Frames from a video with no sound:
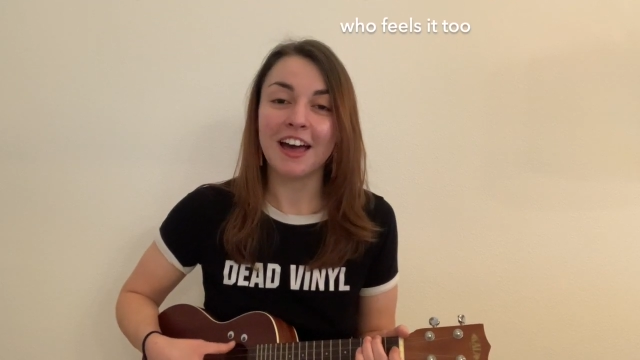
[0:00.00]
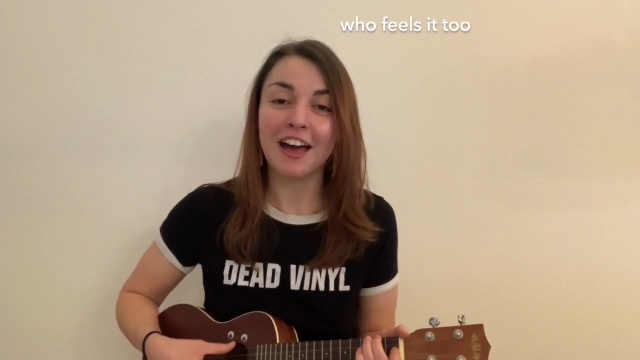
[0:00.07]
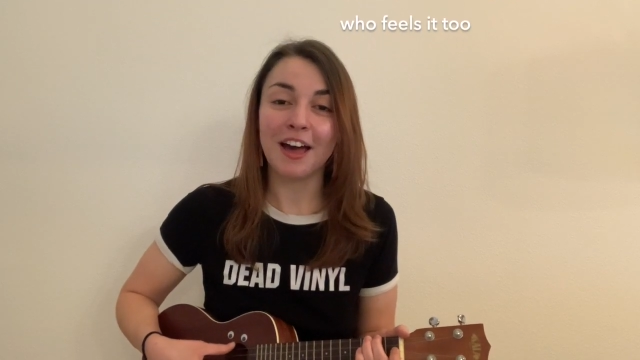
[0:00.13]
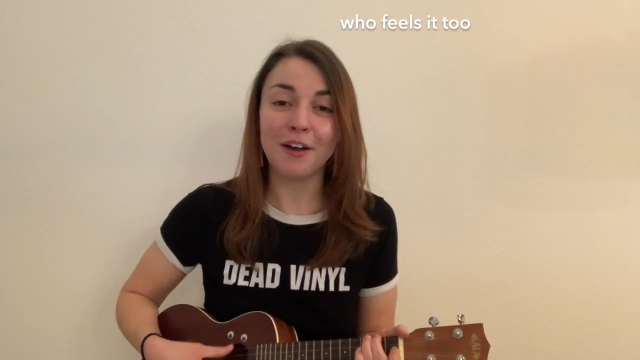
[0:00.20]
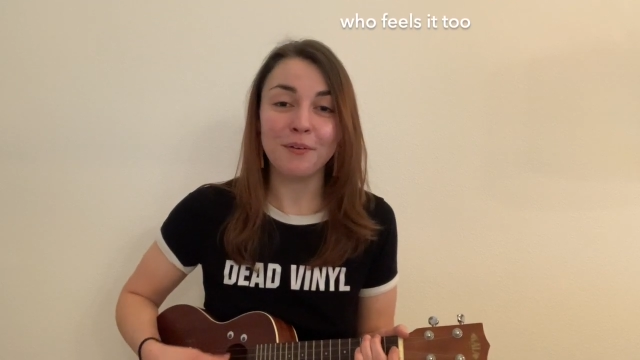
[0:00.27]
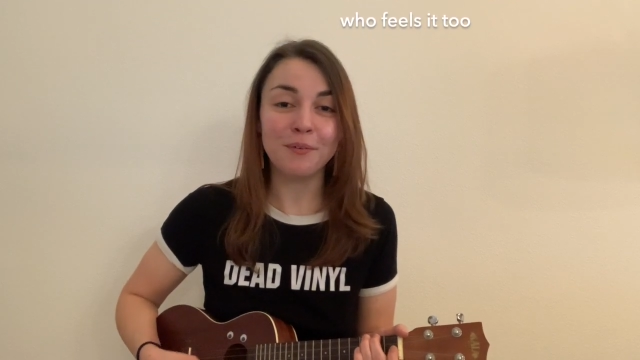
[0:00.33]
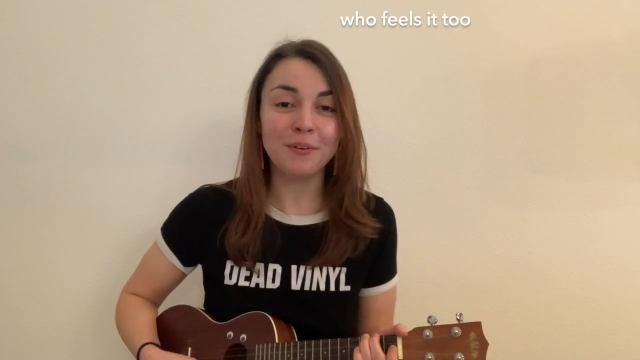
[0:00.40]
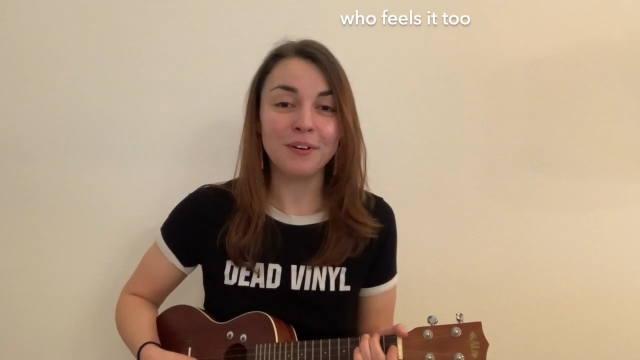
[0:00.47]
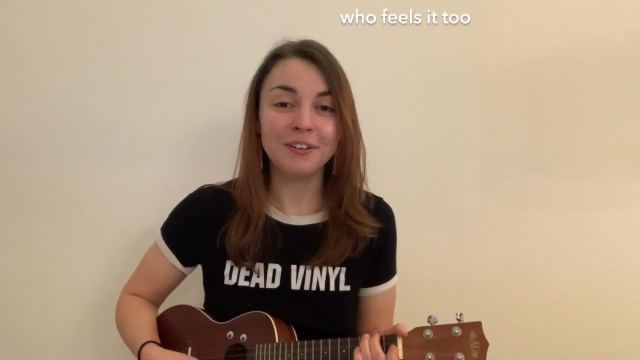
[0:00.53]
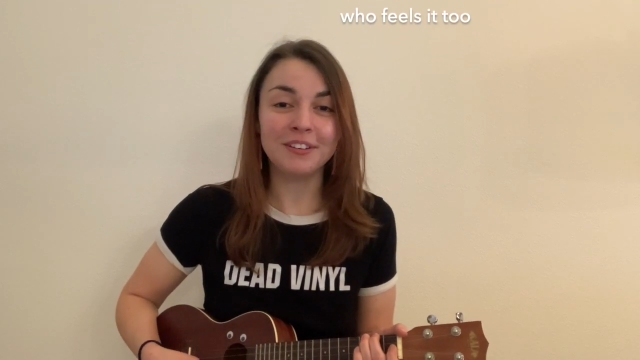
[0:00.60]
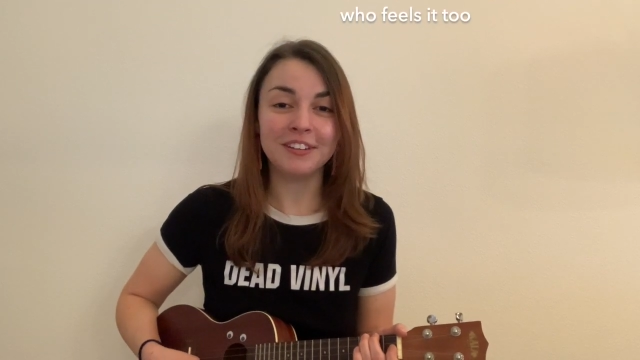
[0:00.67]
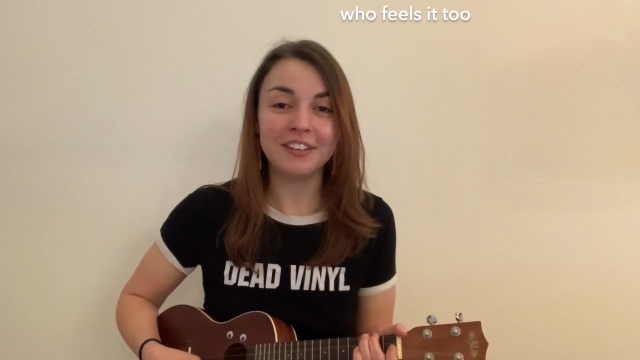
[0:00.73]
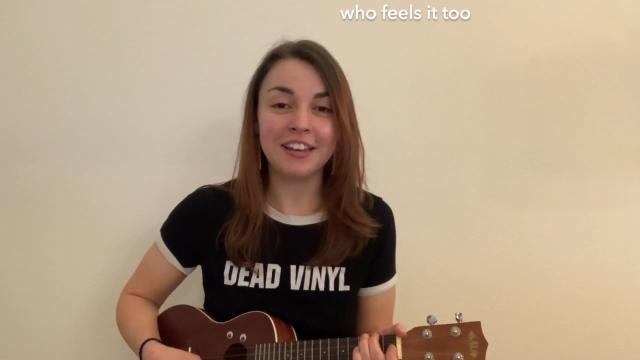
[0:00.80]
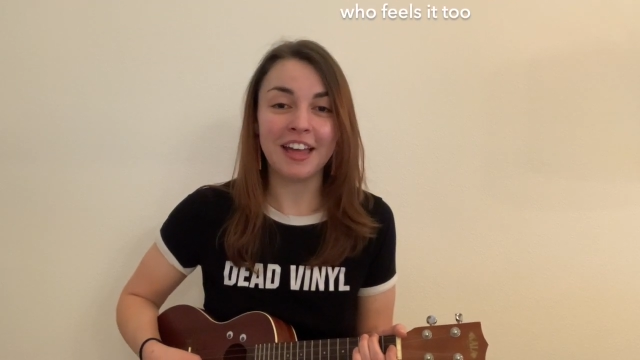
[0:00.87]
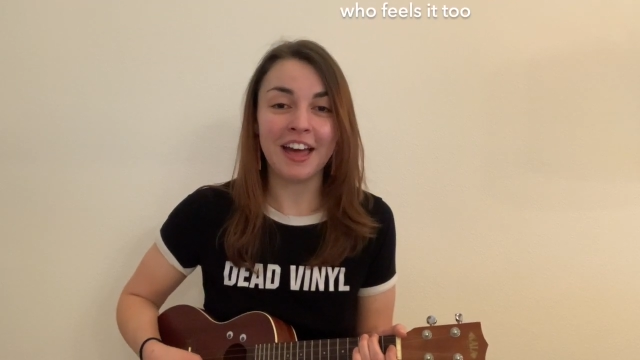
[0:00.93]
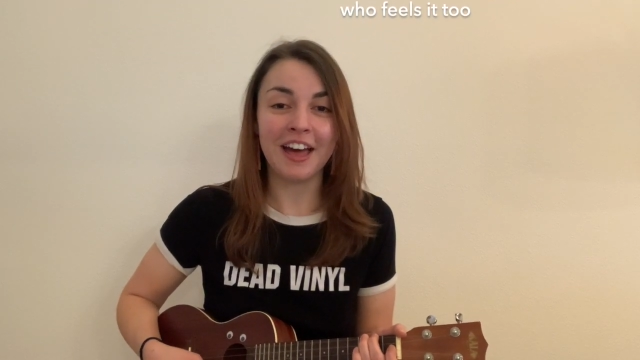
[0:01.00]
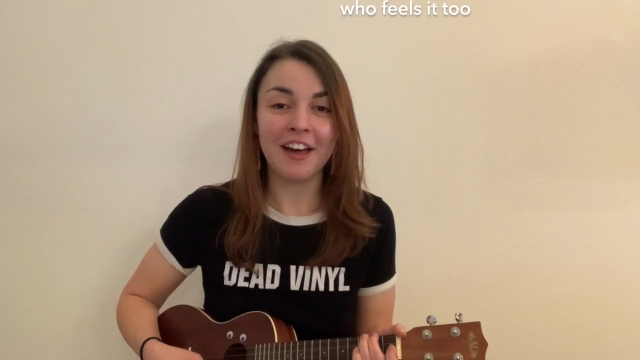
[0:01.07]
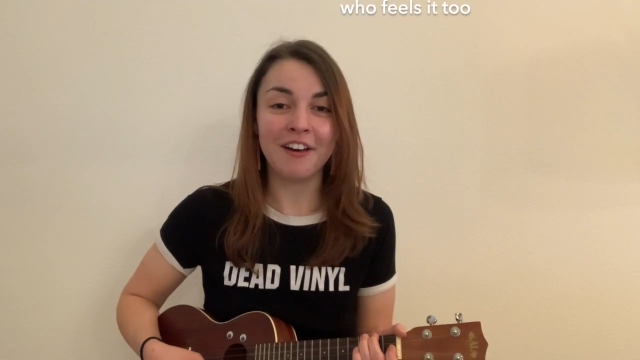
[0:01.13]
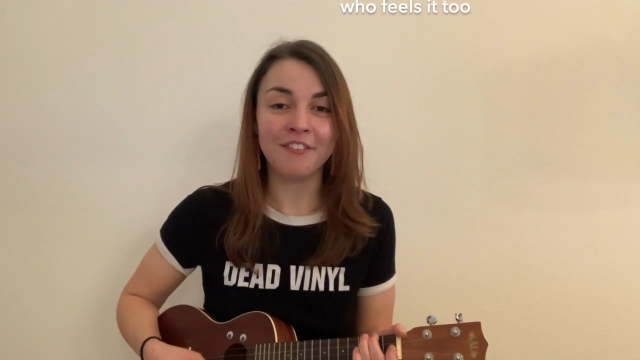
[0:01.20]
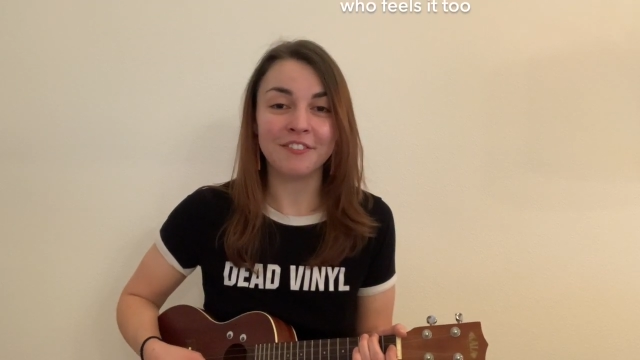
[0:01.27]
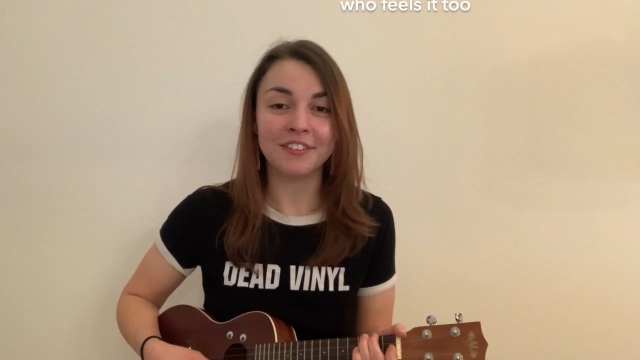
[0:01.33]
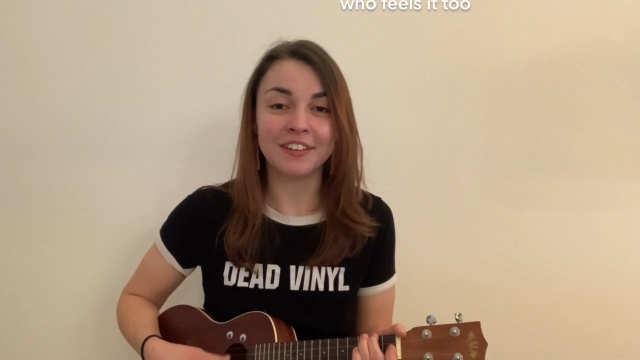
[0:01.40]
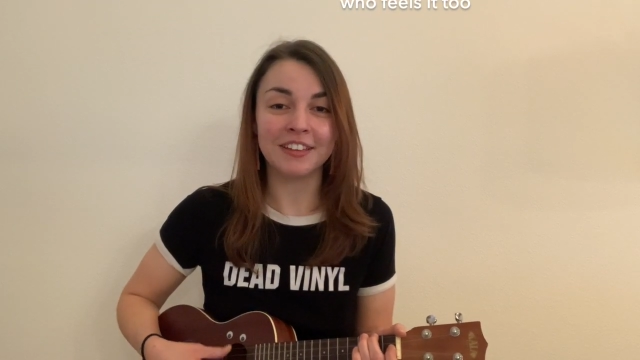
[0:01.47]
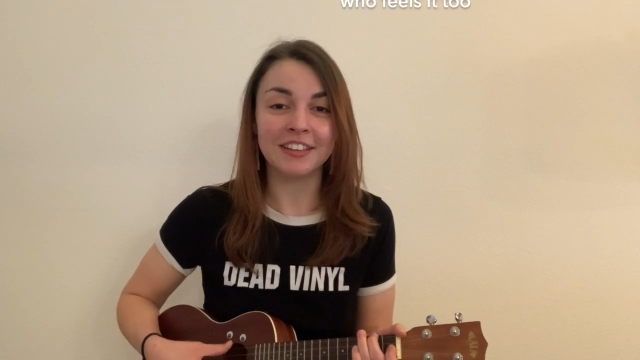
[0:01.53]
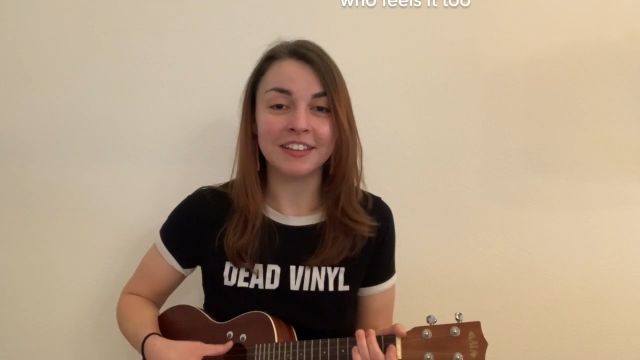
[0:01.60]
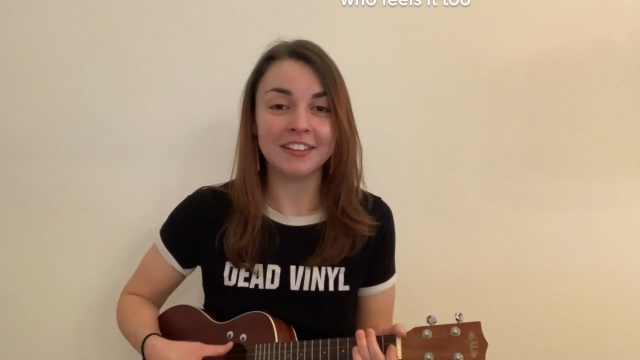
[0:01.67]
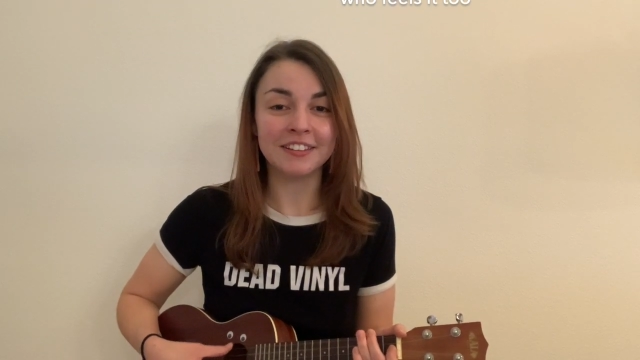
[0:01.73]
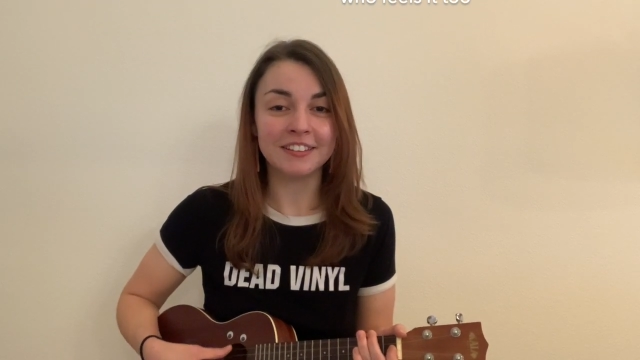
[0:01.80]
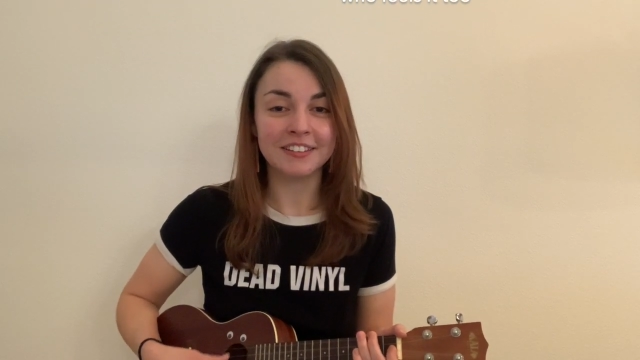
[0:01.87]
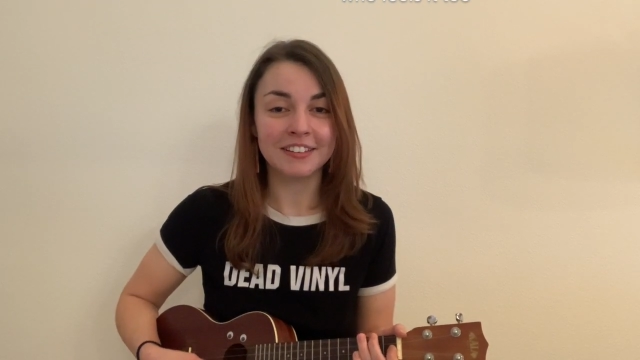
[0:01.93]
I wouldn't have it